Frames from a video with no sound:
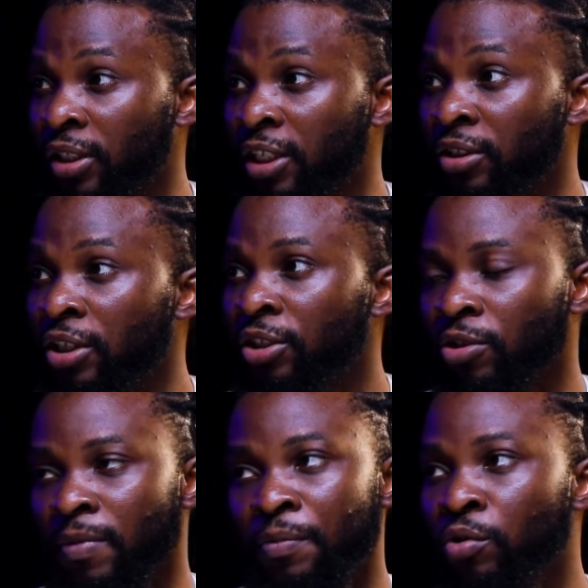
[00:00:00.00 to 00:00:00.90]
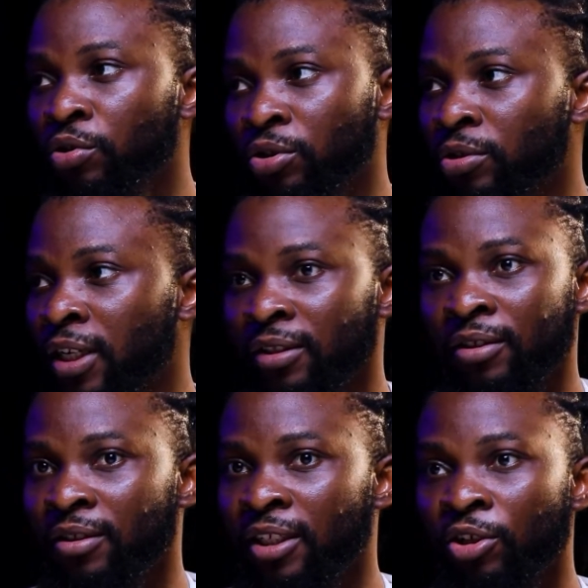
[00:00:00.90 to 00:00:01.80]
That some people go to school and
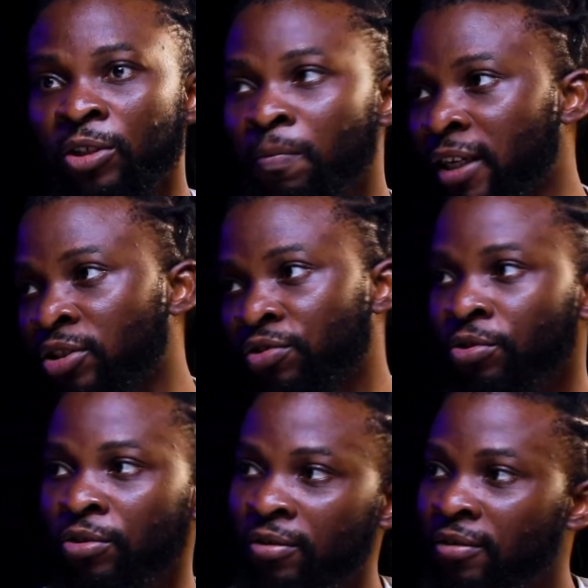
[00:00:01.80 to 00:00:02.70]
they just pass through.